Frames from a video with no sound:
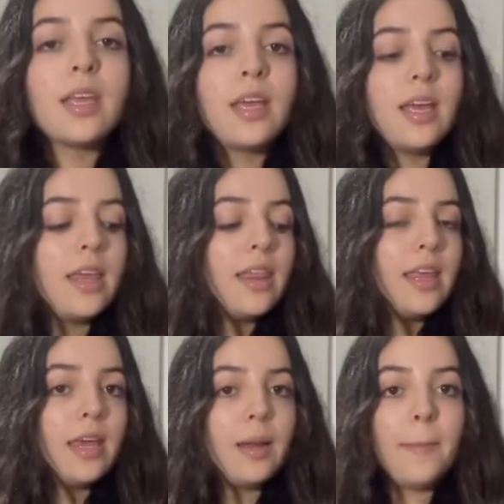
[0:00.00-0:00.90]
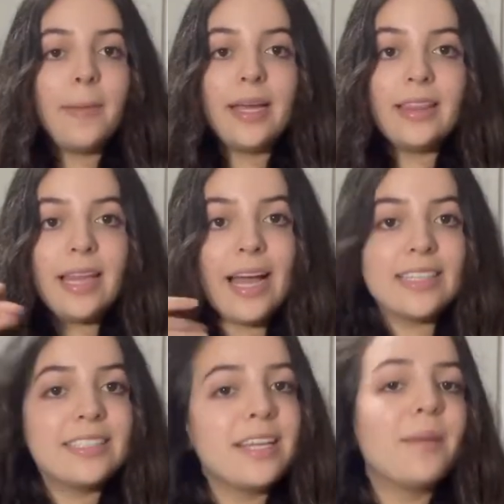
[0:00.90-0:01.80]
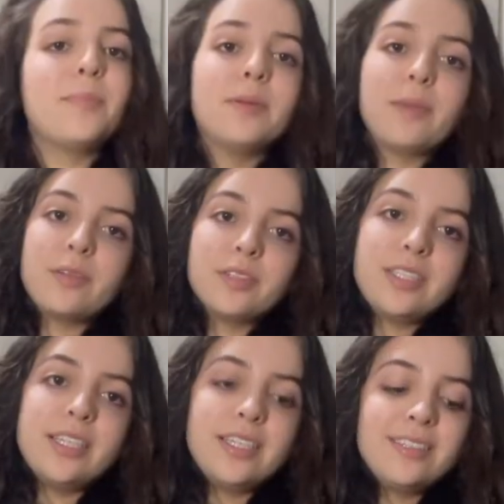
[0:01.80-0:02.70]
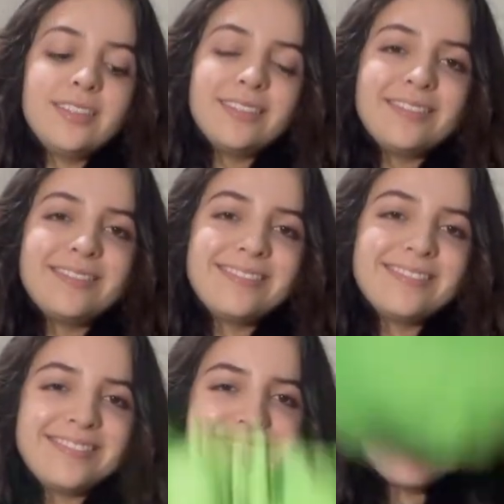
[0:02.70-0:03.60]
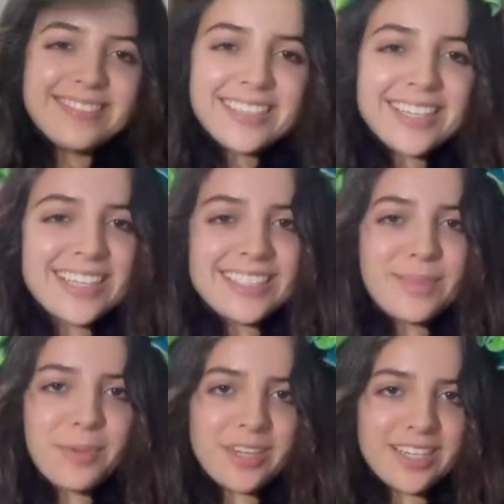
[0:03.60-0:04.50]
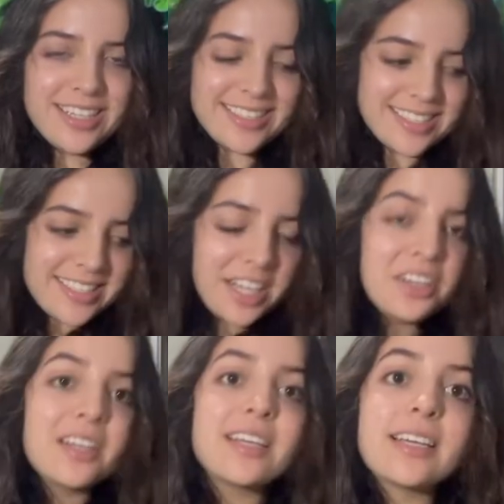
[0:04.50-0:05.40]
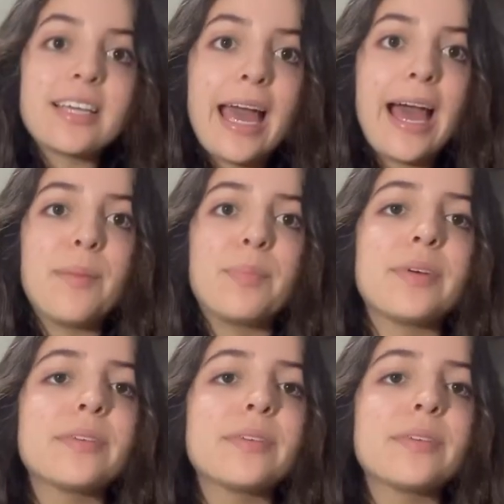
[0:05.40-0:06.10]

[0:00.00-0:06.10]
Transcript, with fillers: And then my last step in my routine is to put it in a silk cap.